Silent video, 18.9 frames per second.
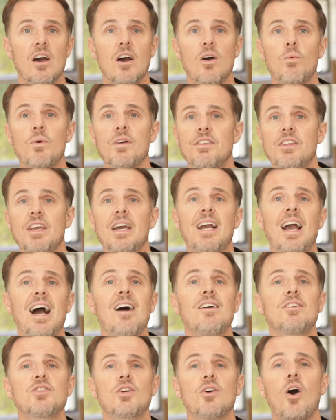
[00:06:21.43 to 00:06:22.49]
With the
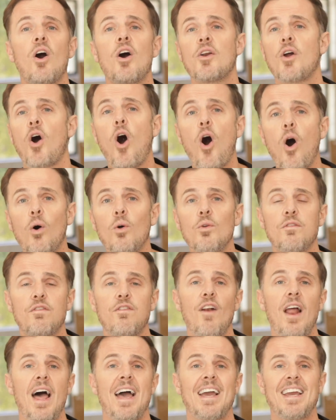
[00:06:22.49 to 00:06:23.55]
account on hold
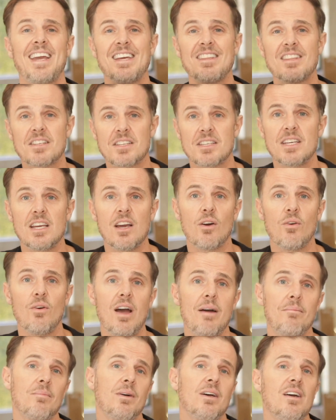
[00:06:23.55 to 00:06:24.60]
flag in the CRM,